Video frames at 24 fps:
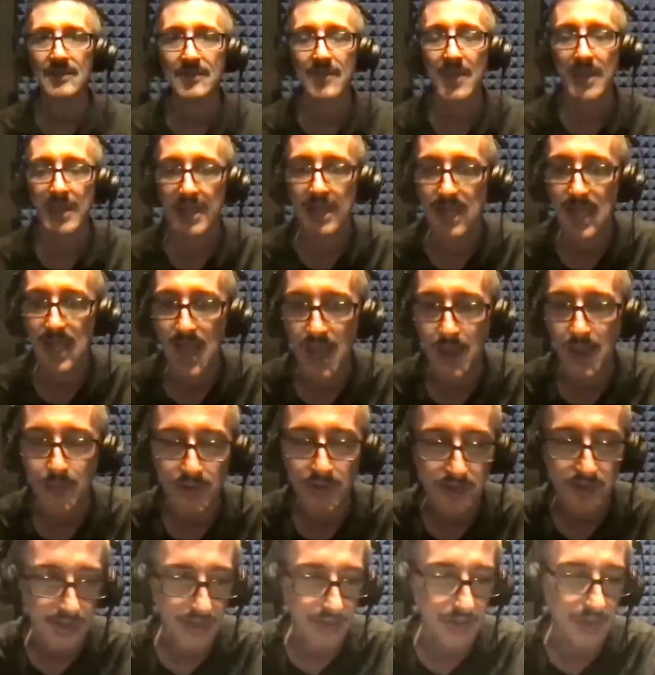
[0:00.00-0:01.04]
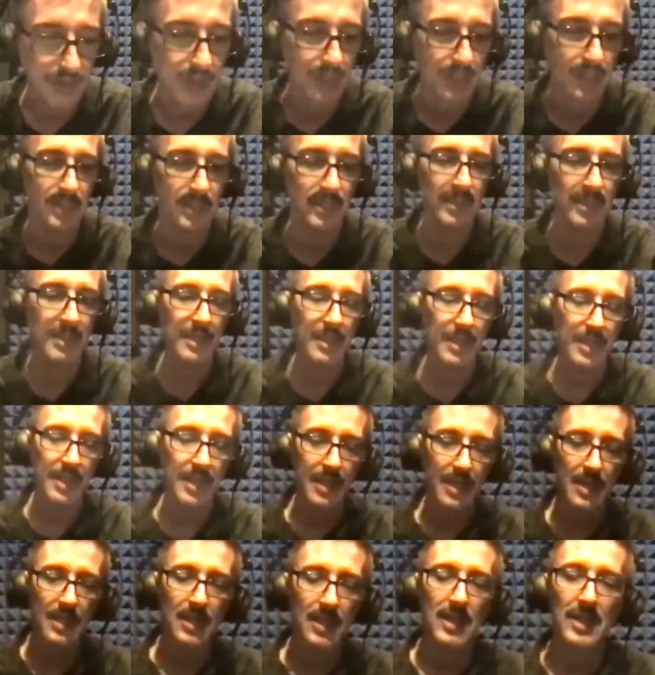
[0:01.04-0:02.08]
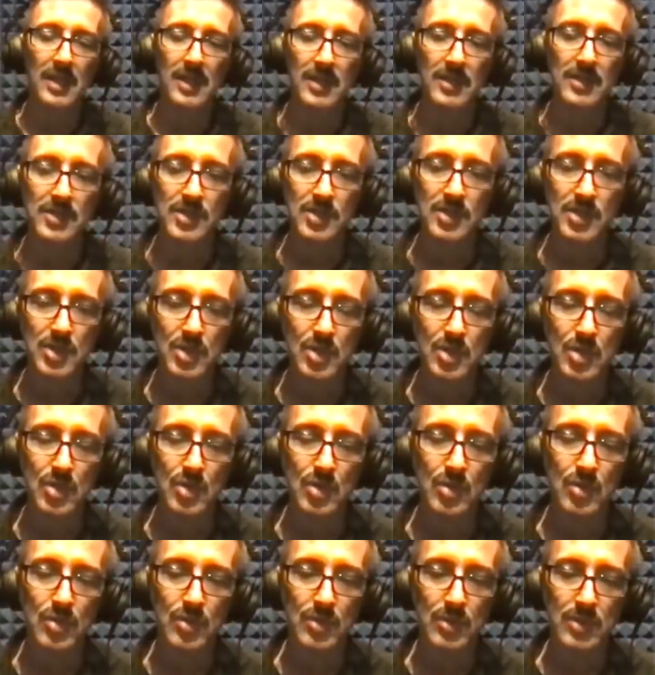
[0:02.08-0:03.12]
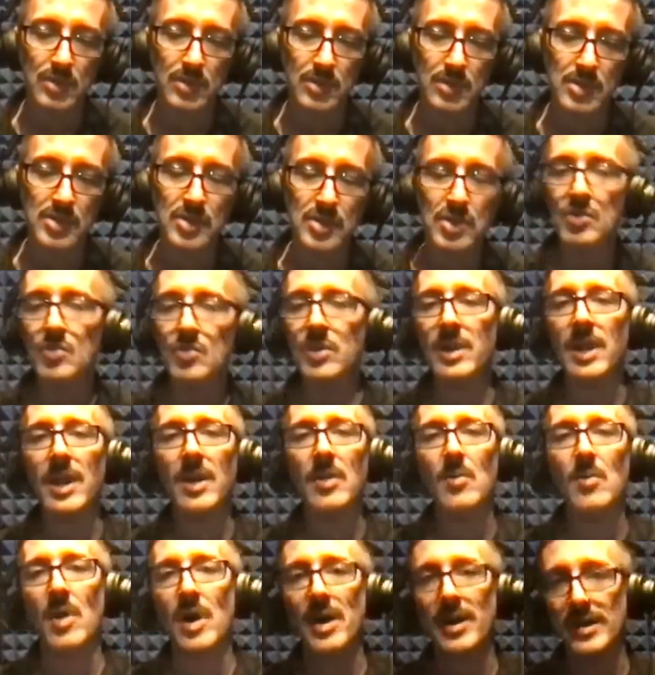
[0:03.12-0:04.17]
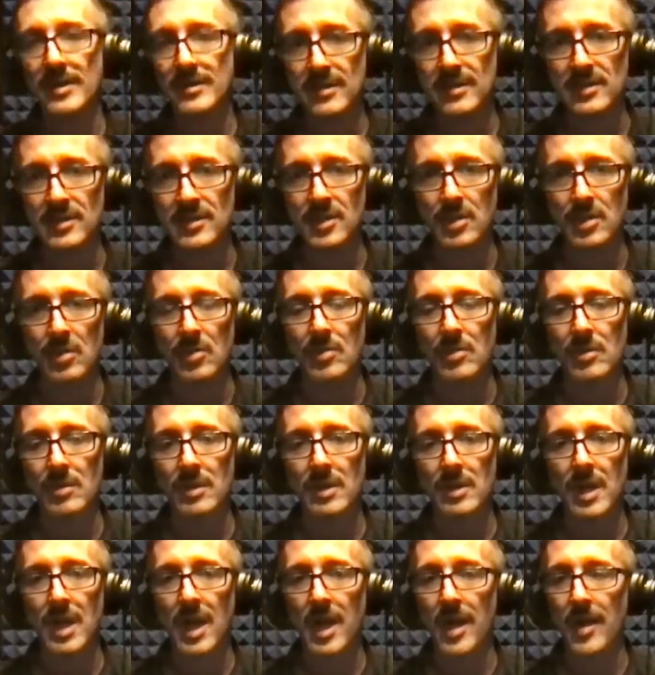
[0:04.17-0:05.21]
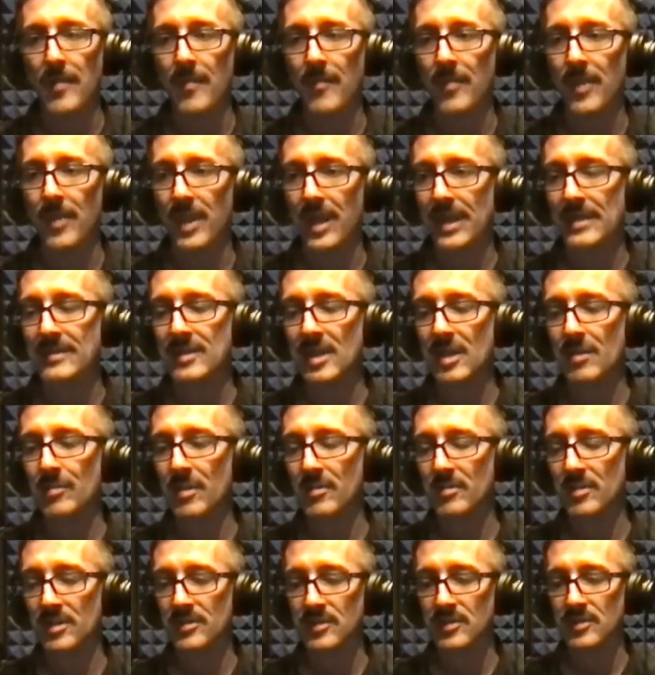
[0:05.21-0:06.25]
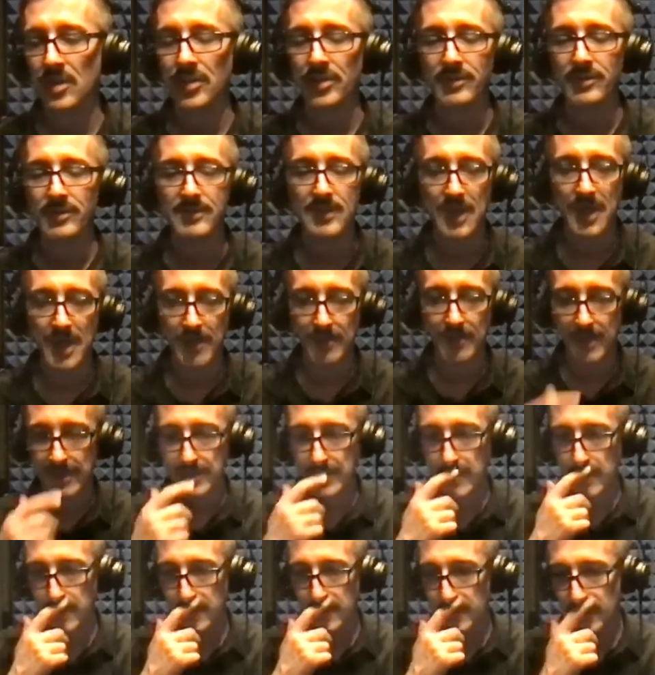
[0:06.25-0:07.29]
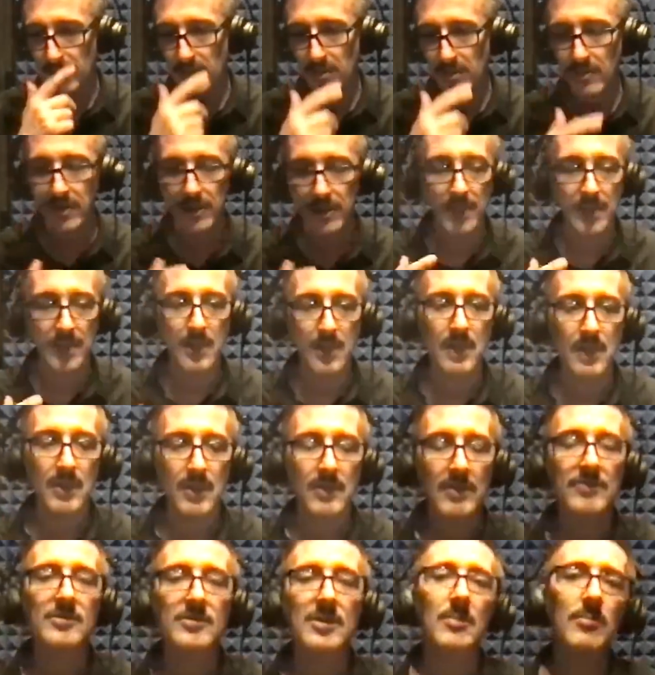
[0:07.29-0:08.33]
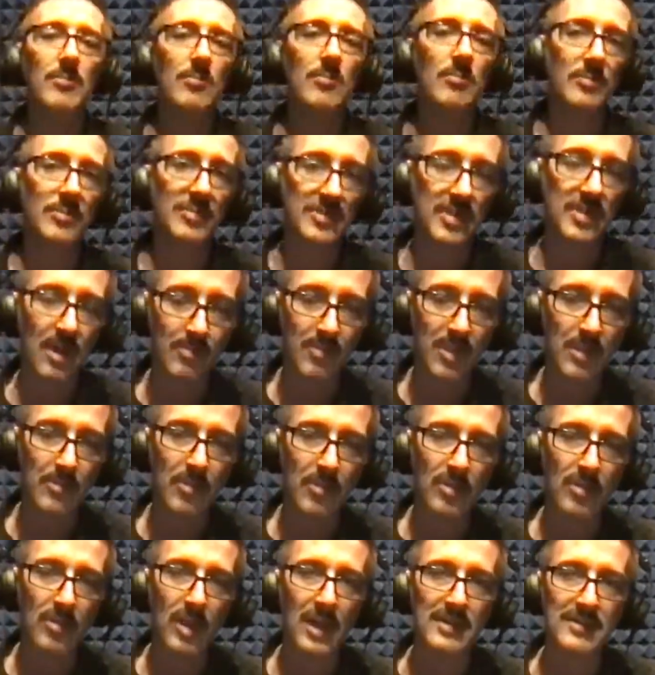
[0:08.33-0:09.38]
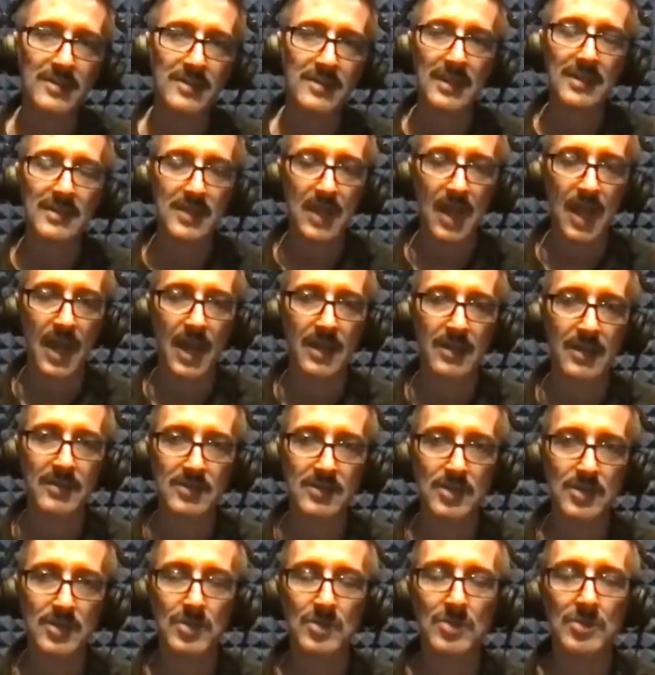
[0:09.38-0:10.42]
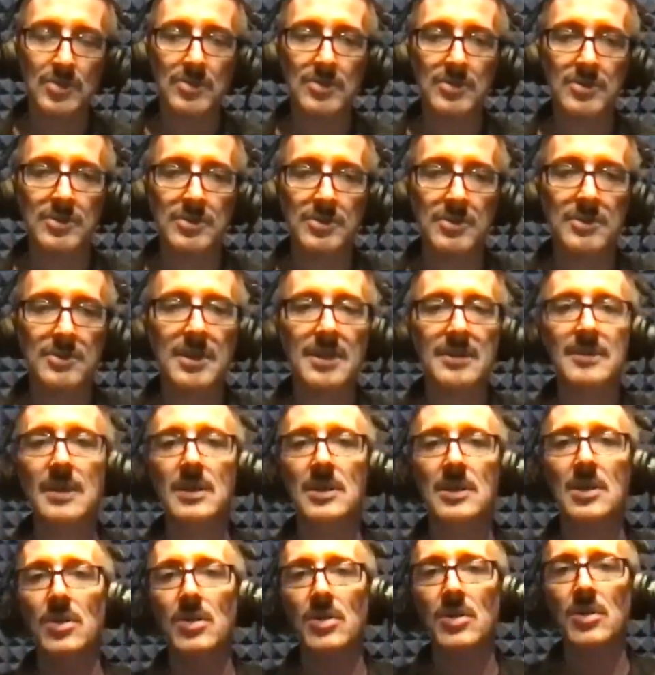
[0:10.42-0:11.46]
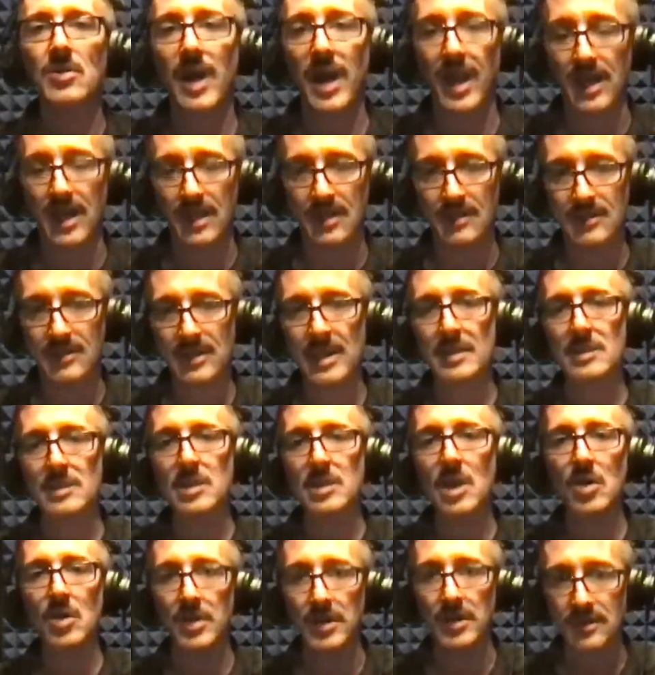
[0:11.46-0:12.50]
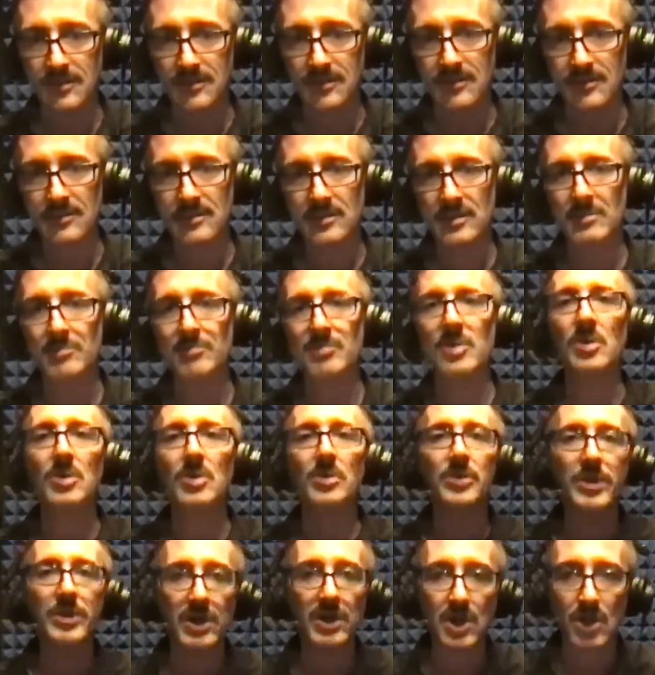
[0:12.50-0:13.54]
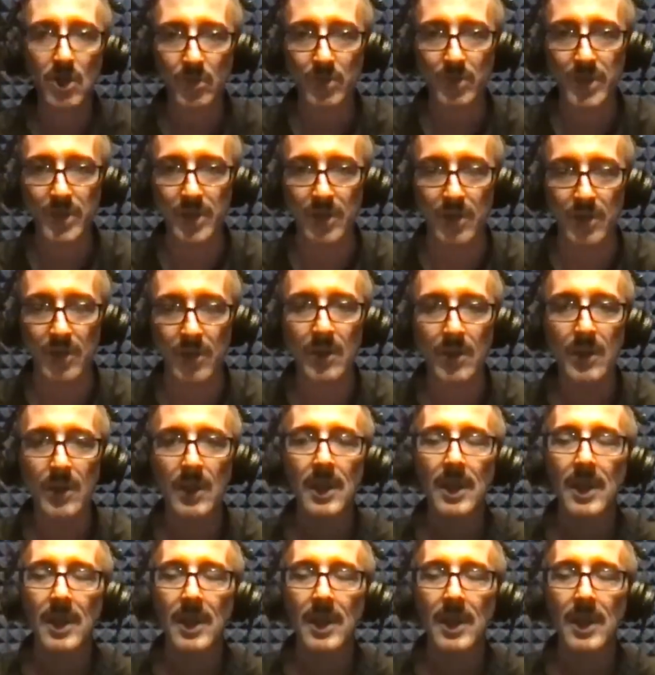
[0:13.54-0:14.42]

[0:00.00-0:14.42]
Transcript: as like an opportunity to do what I wanted to do. And I tell people this all the time. I go, you know, some people are on TikTok to get that notoriety, to get noticed, to build their career.